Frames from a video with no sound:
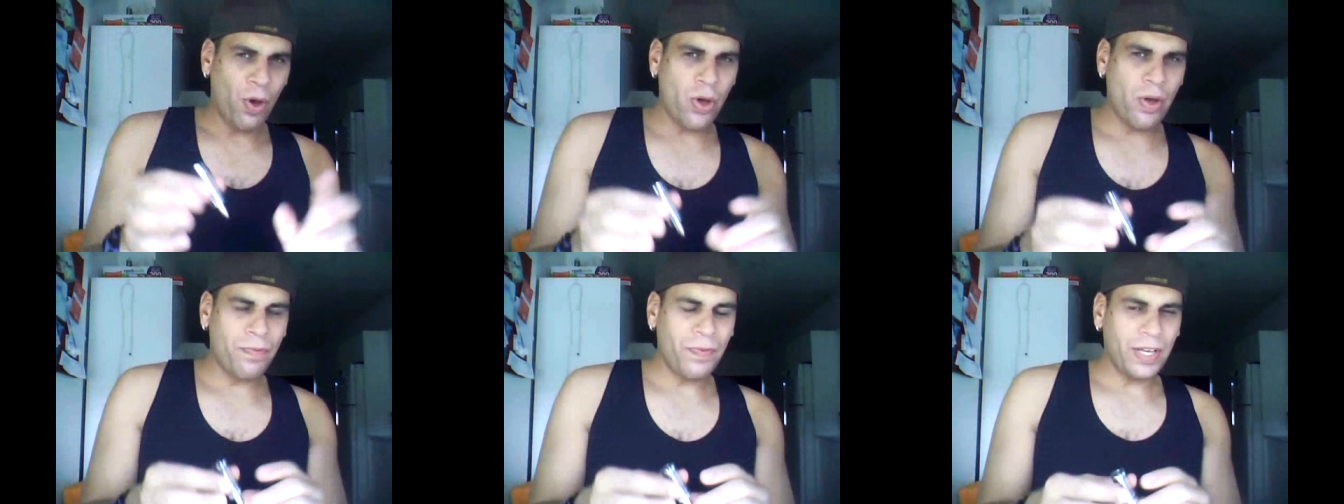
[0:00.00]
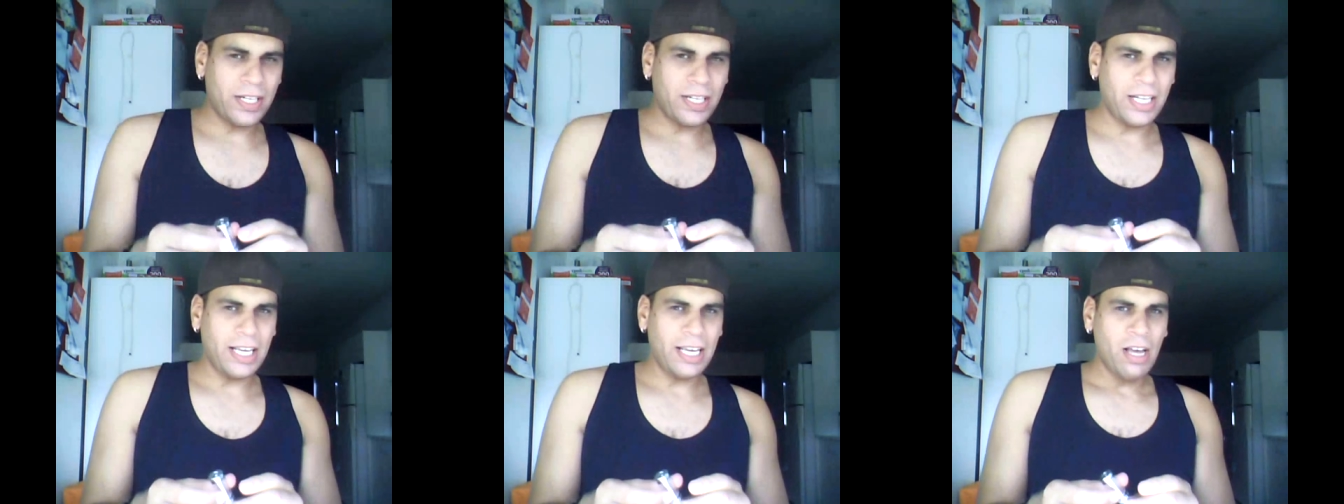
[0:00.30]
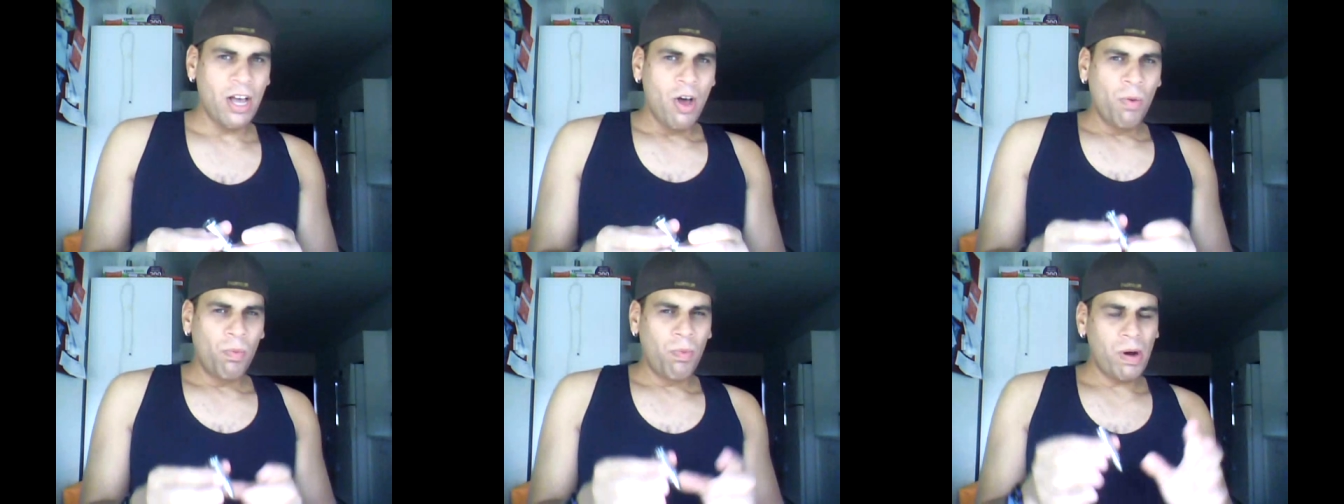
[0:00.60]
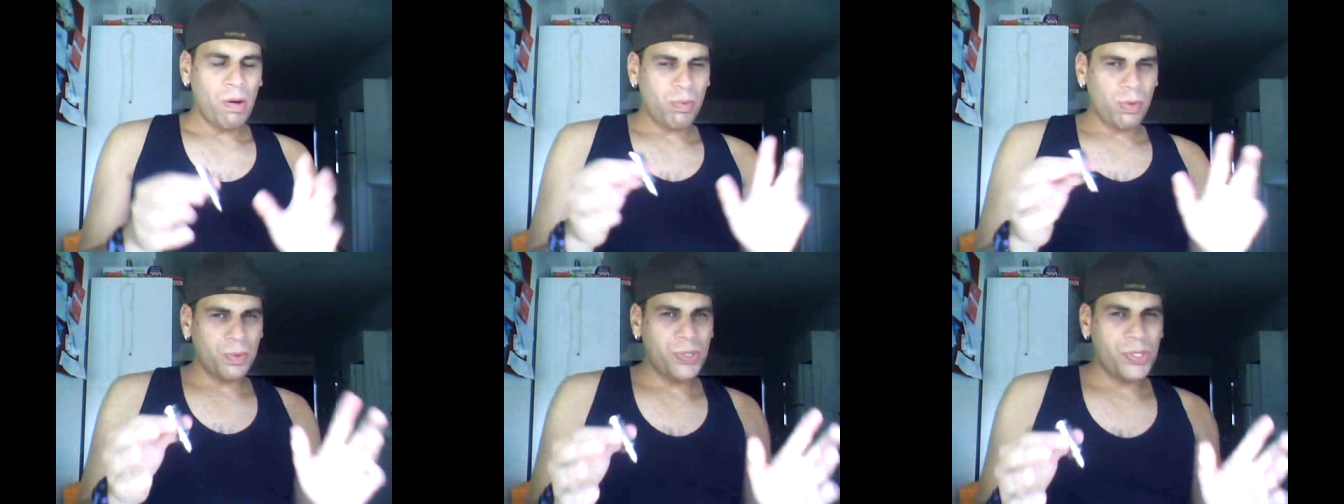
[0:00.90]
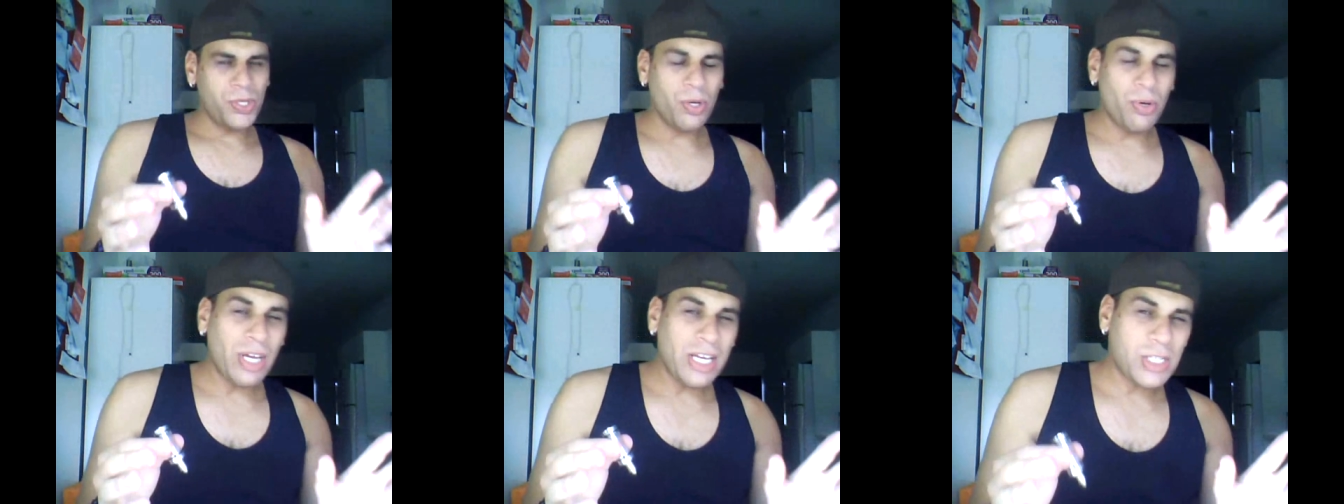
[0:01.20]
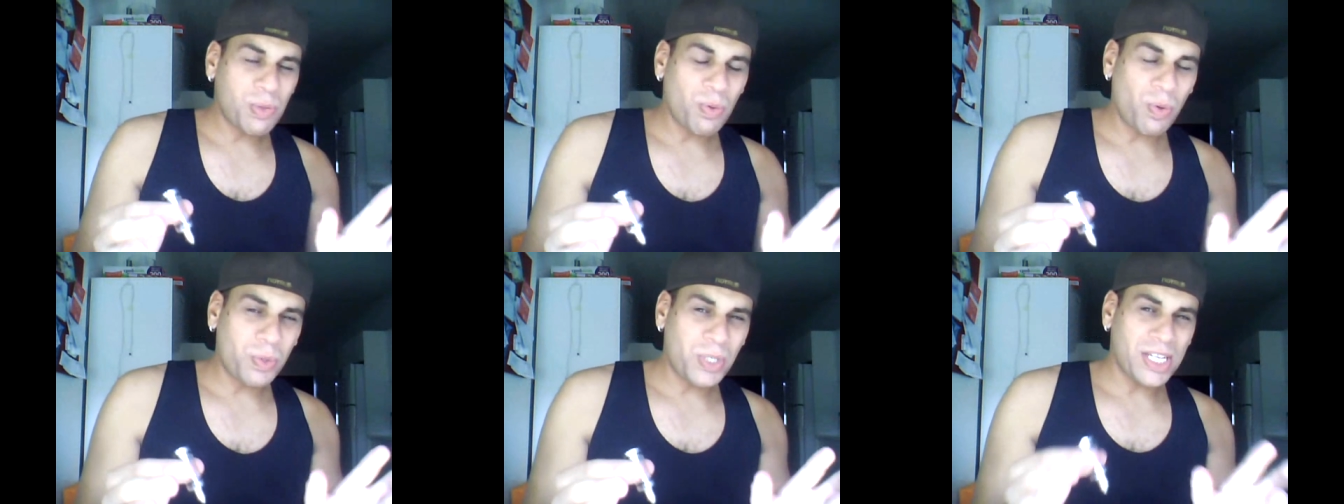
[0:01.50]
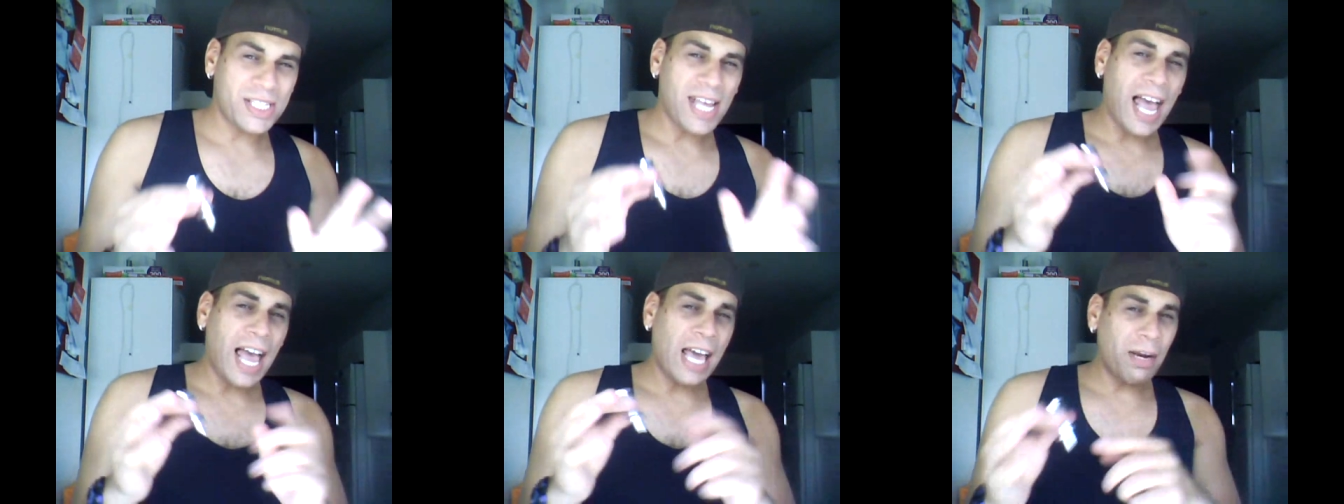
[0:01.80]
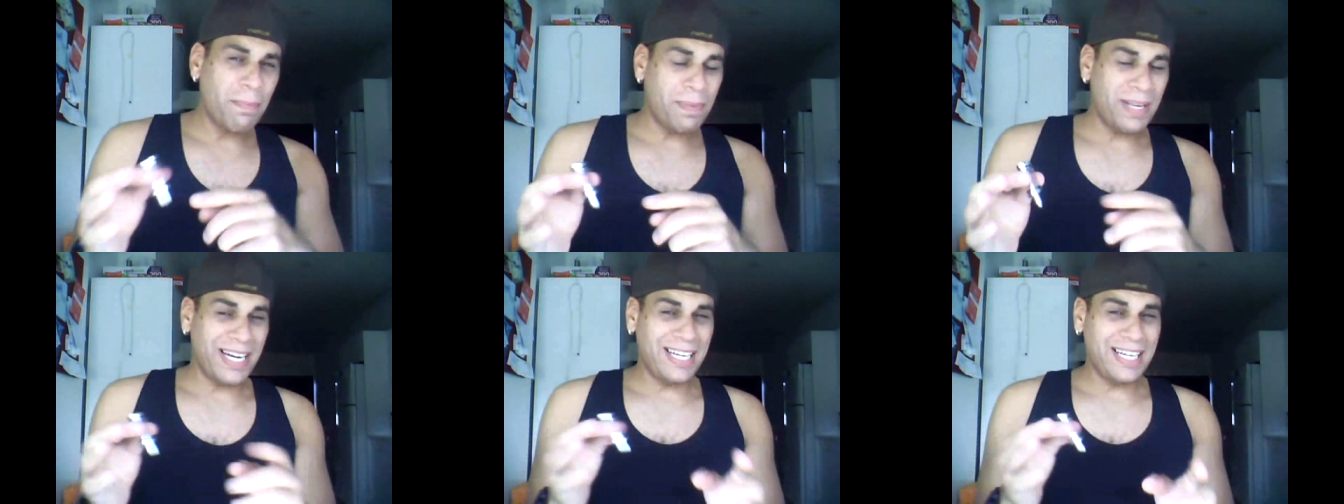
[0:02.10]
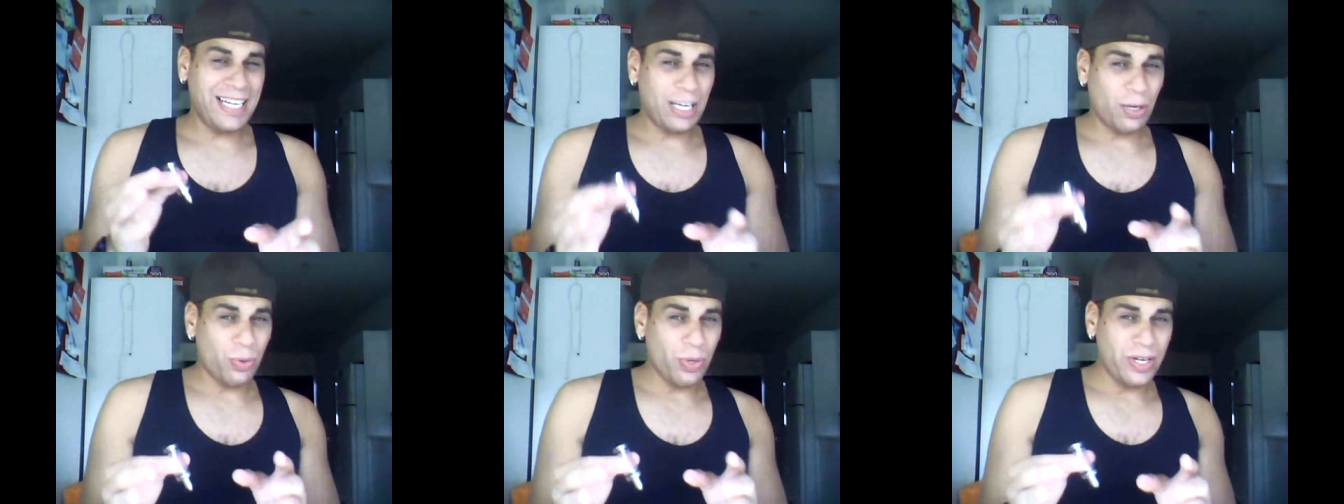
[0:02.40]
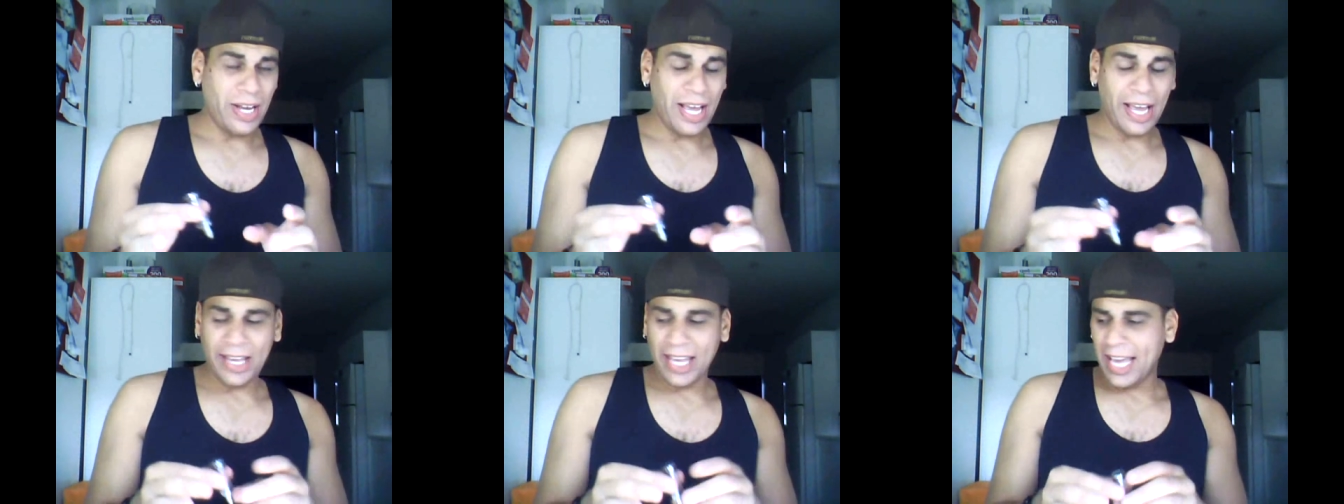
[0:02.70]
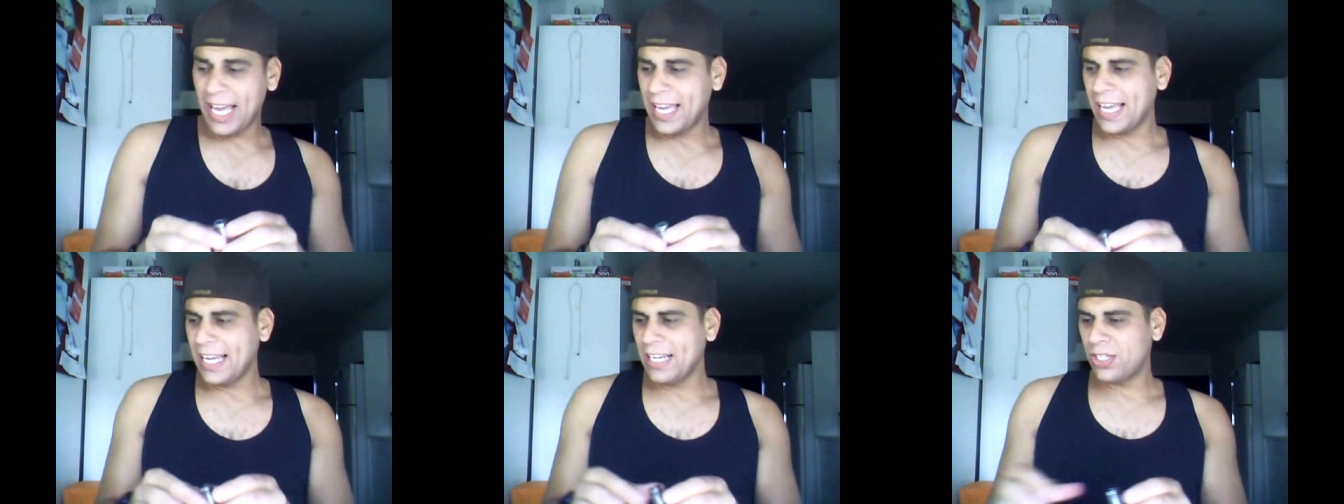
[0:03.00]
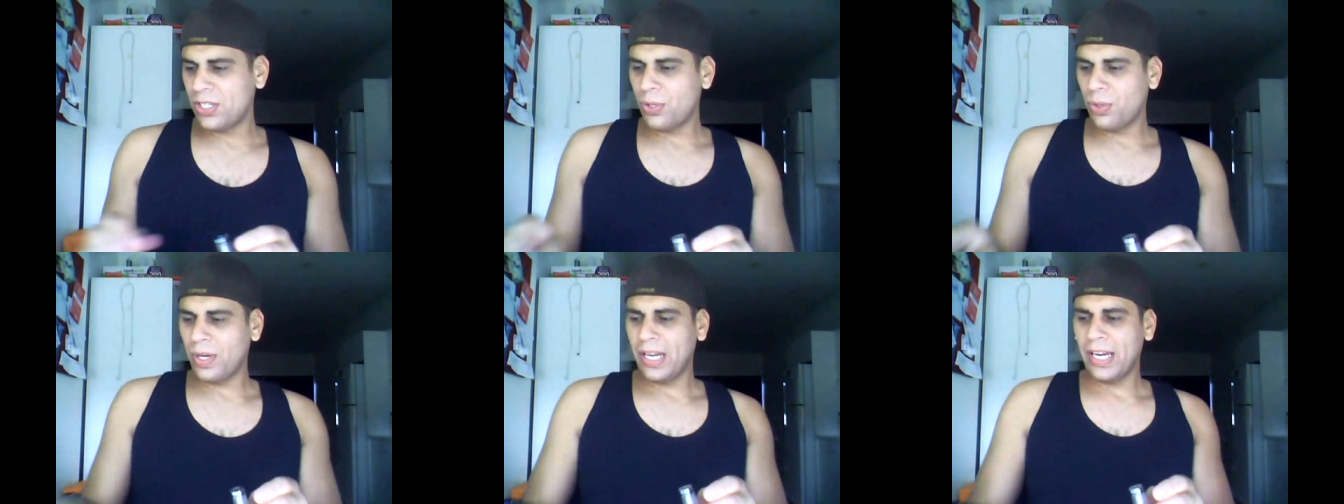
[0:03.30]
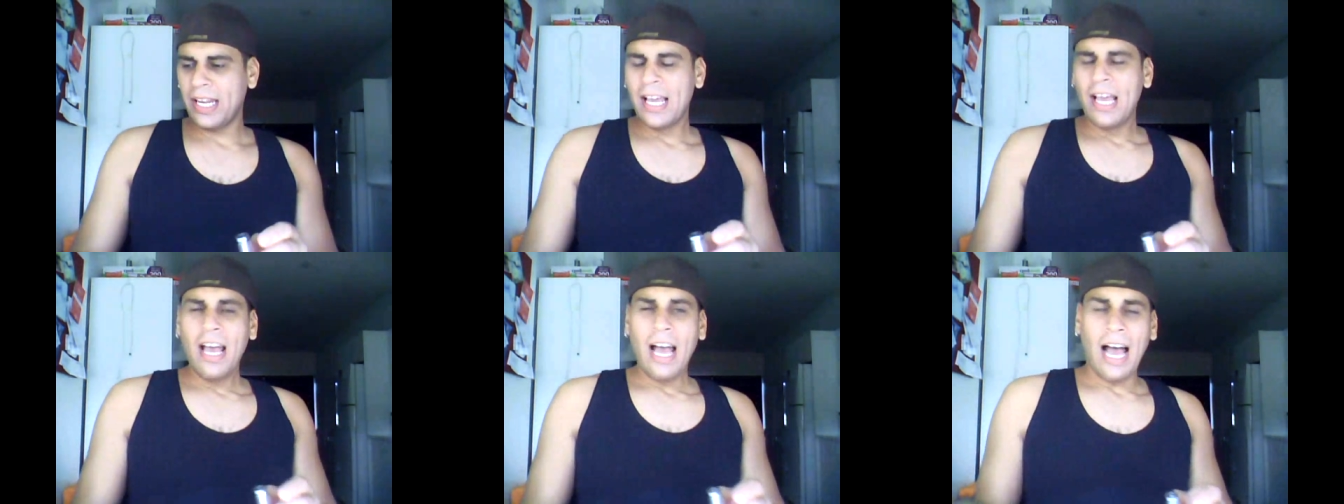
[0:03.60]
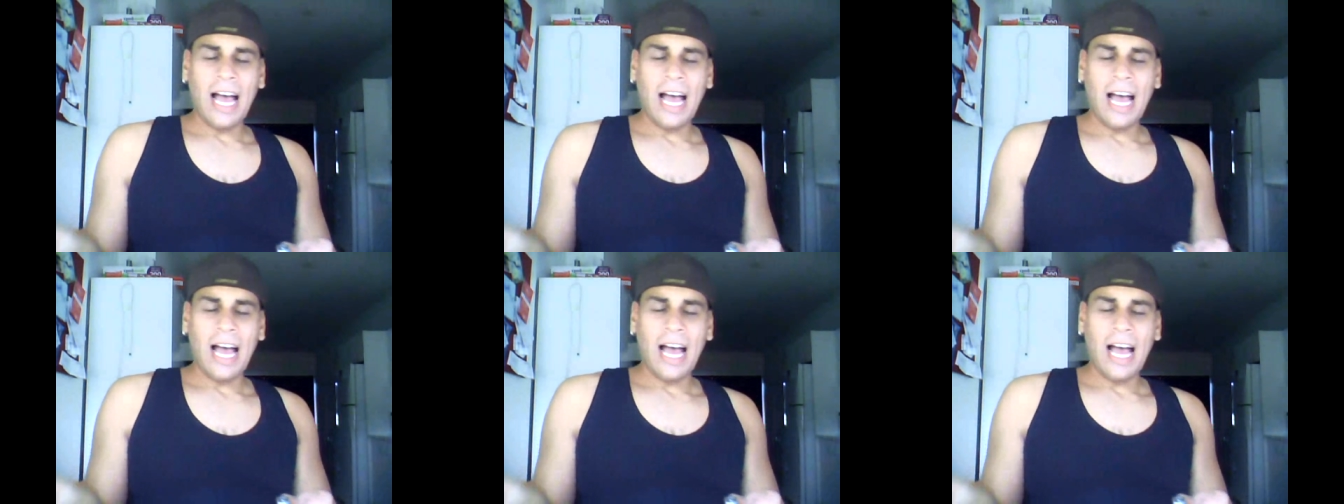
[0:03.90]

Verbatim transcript: perfectly, what we'll do is we'll just add a bit of liquid, okay, into it,